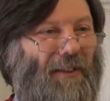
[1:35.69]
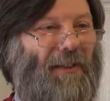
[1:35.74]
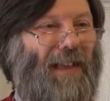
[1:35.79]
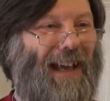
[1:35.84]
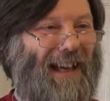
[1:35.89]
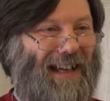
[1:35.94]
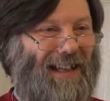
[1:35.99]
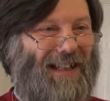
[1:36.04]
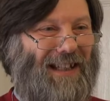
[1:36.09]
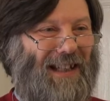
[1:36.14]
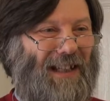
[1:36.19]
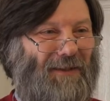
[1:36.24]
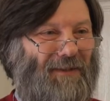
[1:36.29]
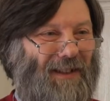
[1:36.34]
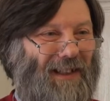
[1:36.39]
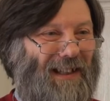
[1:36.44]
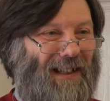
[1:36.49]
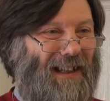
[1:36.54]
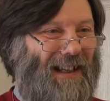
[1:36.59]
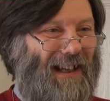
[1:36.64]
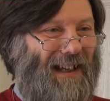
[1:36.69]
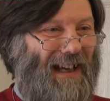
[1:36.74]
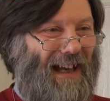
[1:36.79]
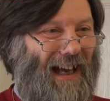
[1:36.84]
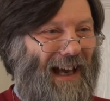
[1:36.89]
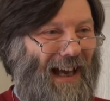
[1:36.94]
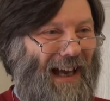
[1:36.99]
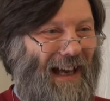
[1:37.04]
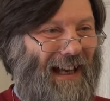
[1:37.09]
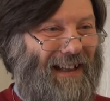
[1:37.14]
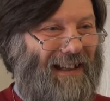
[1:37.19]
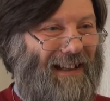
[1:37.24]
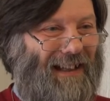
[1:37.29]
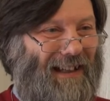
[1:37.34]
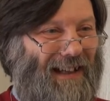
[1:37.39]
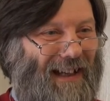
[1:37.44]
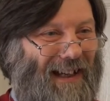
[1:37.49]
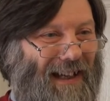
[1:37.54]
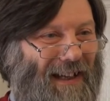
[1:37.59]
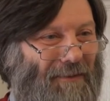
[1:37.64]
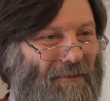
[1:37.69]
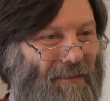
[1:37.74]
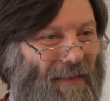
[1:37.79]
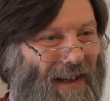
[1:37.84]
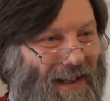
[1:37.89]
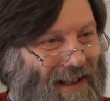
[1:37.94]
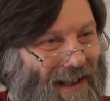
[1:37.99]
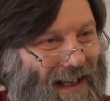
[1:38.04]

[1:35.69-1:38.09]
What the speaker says: thanksgiving and a